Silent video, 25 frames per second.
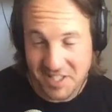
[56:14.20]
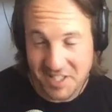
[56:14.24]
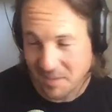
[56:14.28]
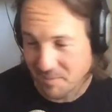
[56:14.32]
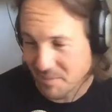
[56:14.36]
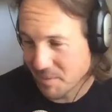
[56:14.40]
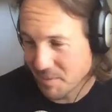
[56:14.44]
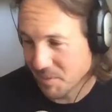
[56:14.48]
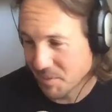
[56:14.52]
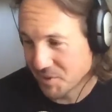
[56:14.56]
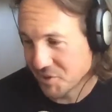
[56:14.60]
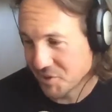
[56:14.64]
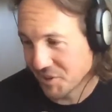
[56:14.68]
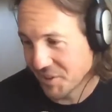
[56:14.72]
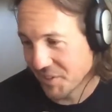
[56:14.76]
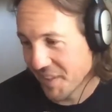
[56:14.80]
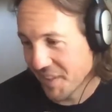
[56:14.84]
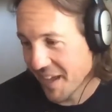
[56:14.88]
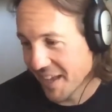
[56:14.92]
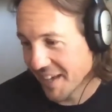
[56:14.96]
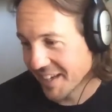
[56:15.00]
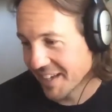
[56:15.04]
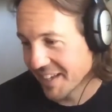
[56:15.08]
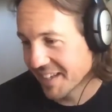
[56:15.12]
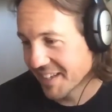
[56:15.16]
There are Boom. some people
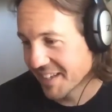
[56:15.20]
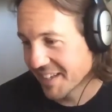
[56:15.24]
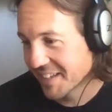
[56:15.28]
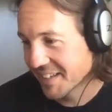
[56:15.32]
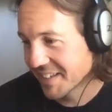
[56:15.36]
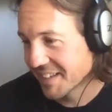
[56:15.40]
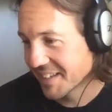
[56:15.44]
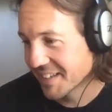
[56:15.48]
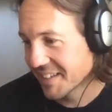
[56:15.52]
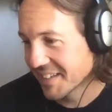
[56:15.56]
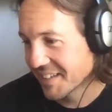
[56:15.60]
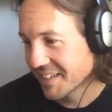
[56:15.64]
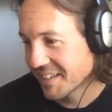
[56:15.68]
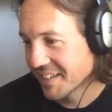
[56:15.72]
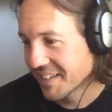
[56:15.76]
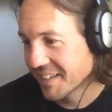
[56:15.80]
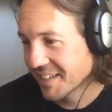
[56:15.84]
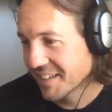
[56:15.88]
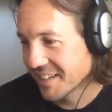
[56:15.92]
doing wholesome that. show.